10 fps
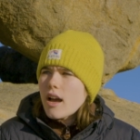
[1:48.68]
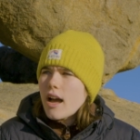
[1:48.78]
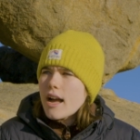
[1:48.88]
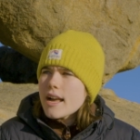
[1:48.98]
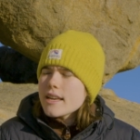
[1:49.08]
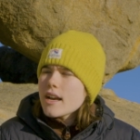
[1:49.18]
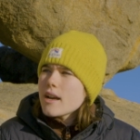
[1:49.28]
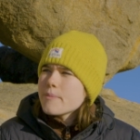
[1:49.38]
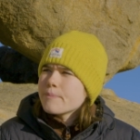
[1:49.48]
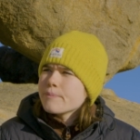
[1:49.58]
I,
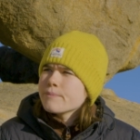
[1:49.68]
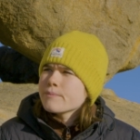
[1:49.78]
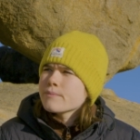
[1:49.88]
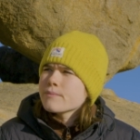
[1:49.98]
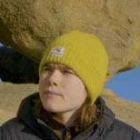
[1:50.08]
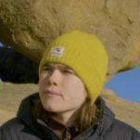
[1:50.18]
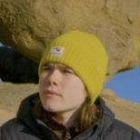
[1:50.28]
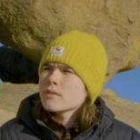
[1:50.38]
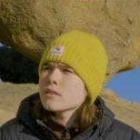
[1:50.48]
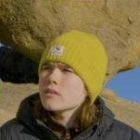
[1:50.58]
um,
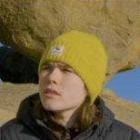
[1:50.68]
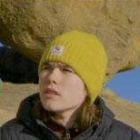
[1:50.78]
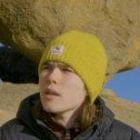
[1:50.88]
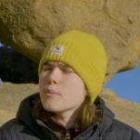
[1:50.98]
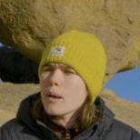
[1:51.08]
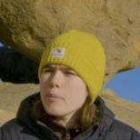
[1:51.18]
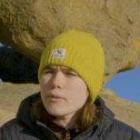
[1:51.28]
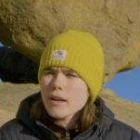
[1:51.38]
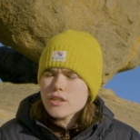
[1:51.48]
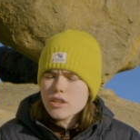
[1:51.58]
in
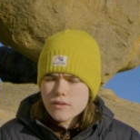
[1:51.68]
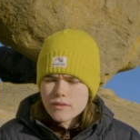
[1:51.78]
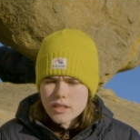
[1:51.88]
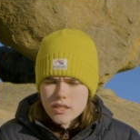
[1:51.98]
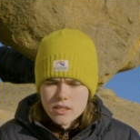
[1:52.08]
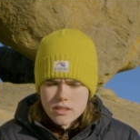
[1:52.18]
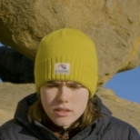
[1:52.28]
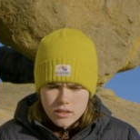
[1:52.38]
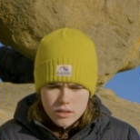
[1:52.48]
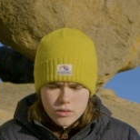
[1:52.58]
preparation for
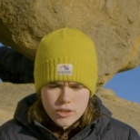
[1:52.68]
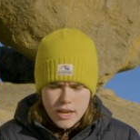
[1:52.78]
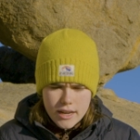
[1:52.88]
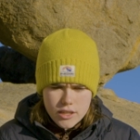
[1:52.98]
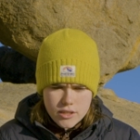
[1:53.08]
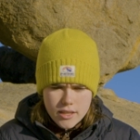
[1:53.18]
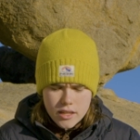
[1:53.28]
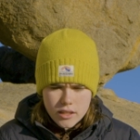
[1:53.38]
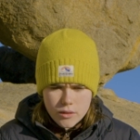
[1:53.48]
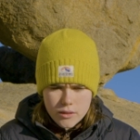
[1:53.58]
this little chat, I just had
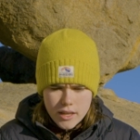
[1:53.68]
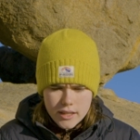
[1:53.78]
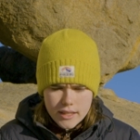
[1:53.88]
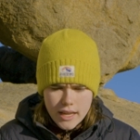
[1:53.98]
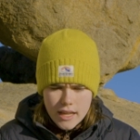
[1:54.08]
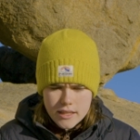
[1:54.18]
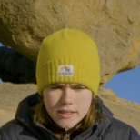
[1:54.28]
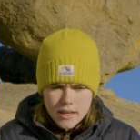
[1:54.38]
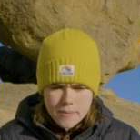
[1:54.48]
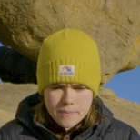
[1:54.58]
a little think,
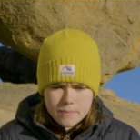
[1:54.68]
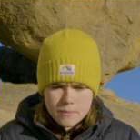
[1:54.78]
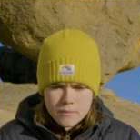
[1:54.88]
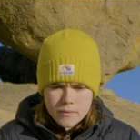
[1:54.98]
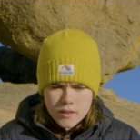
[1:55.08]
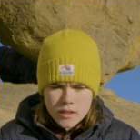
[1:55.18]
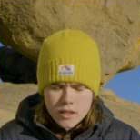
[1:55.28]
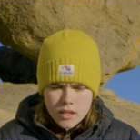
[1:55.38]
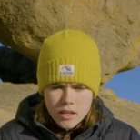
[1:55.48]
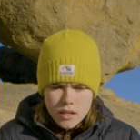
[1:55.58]
and um,
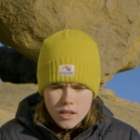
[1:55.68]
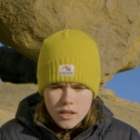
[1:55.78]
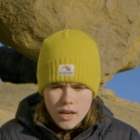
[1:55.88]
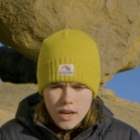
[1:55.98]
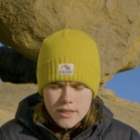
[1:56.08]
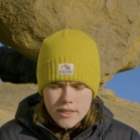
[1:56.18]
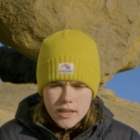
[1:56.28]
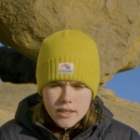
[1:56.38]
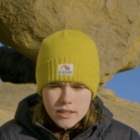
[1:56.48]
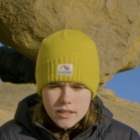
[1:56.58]
I
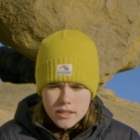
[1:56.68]
think